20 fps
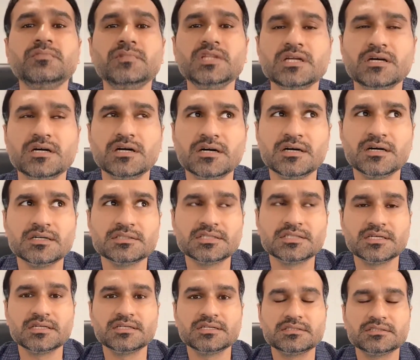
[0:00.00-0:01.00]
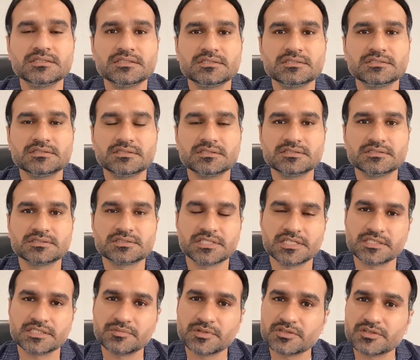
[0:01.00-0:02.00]
the
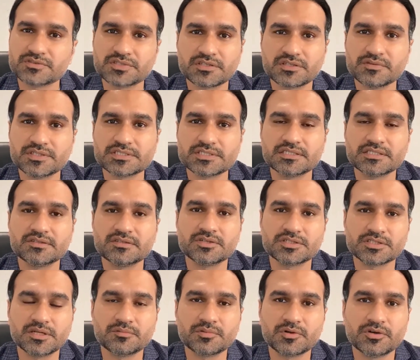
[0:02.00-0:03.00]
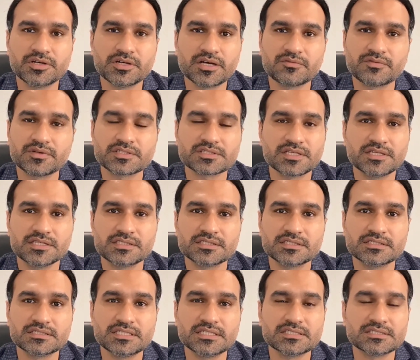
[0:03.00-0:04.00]
statement of service or the employer reference
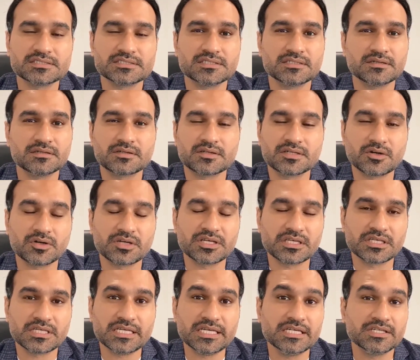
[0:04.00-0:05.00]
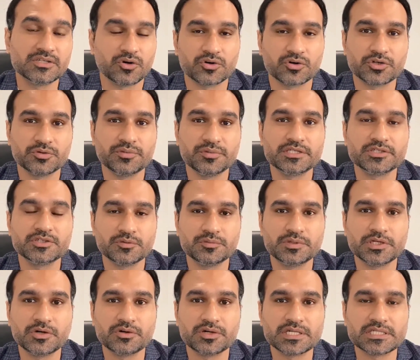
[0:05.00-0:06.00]
letter is the key document, to
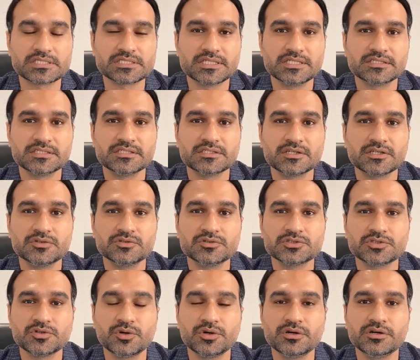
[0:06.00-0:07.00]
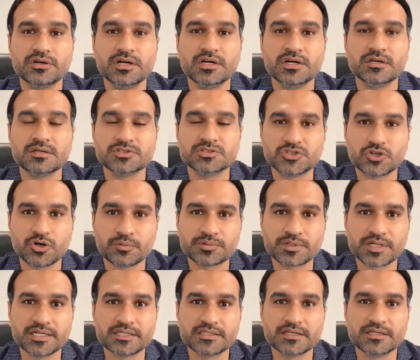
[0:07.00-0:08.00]
be honest. It includes your job
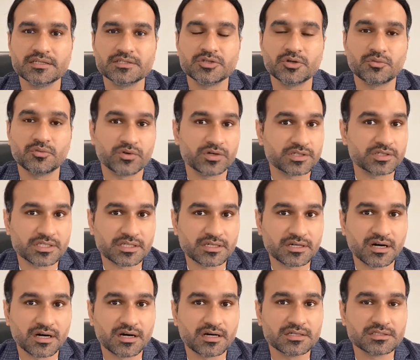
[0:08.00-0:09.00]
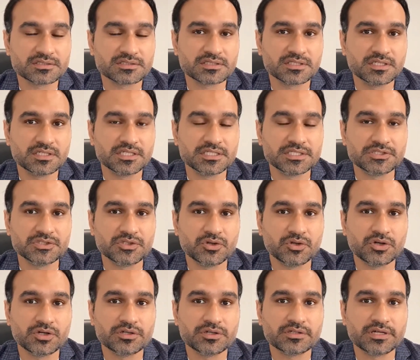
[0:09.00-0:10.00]
title, your working hours,
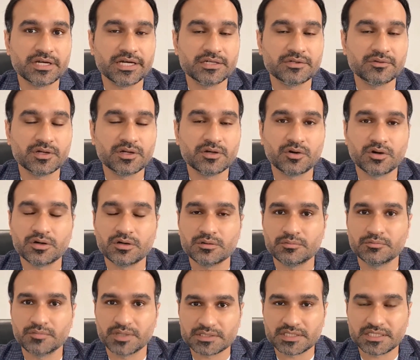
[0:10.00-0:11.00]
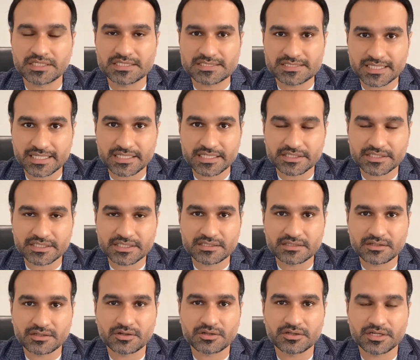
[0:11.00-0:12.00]
your annual or monthly
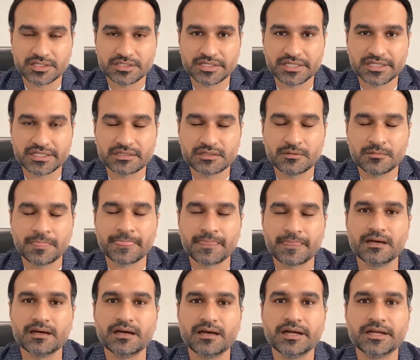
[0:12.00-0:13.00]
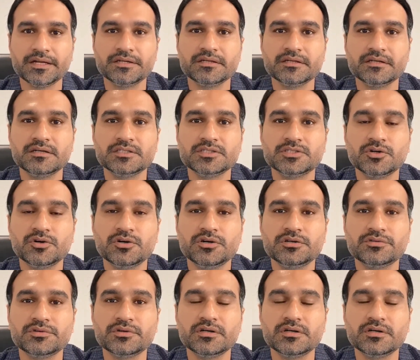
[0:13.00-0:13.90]
salary or earning, and your